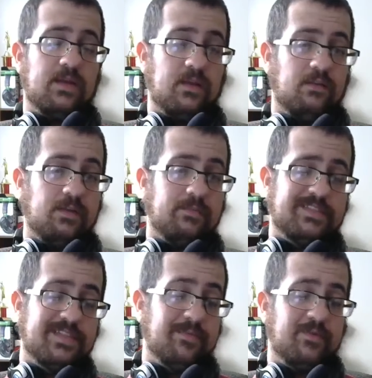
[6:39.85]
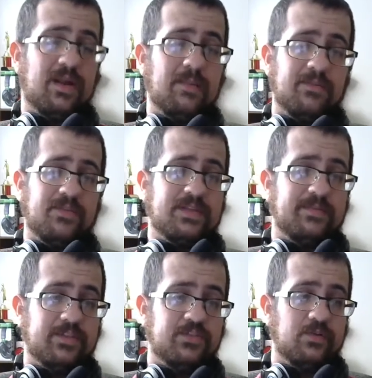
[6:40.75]
of WCW, and I believe that to
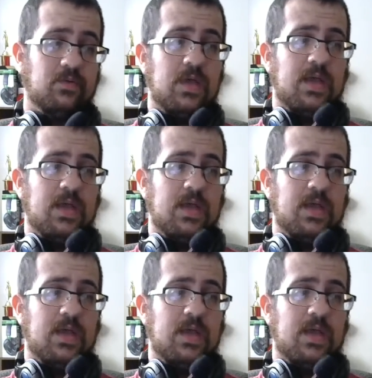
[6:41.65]
be true.